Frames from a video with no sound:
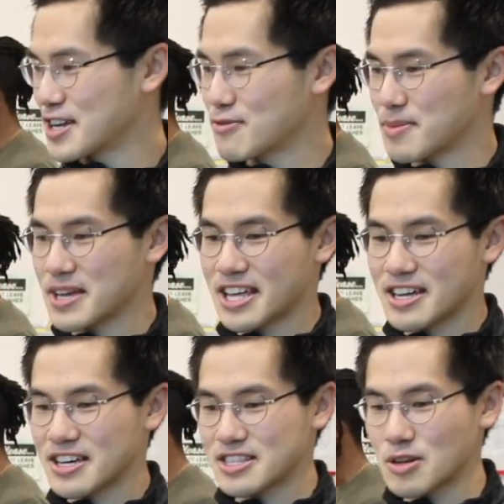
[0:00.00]
We're making
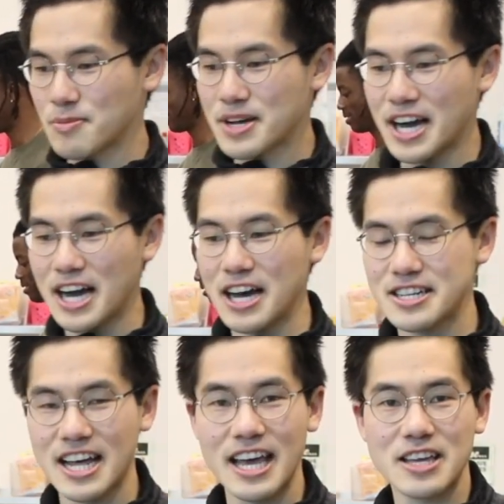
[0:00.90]
a tom kha
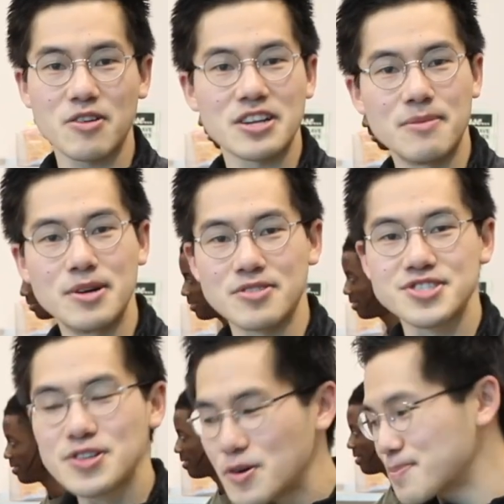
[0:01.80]
Thai coconut milk
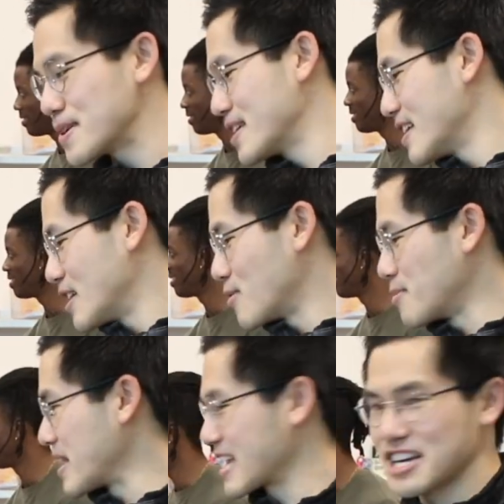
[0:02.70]
soup. We're
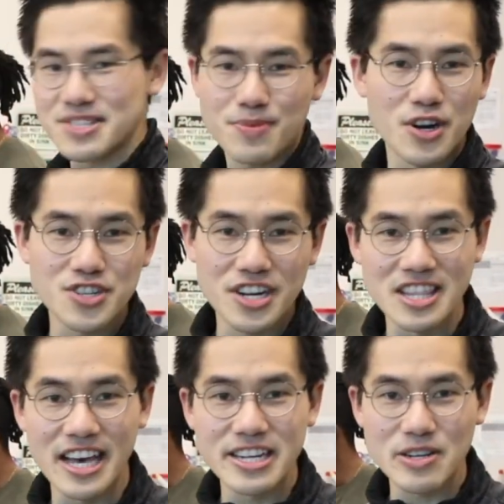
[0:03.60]
making a Persian
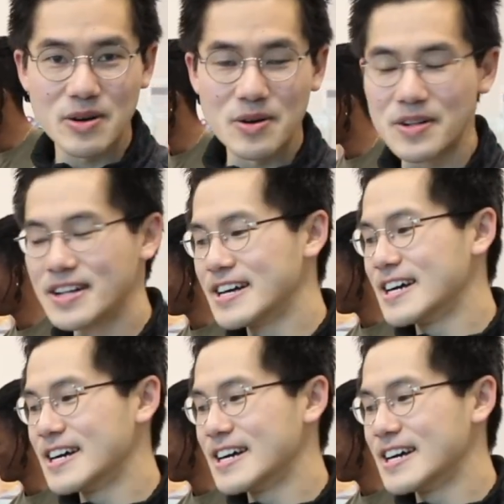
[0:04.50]
lentil.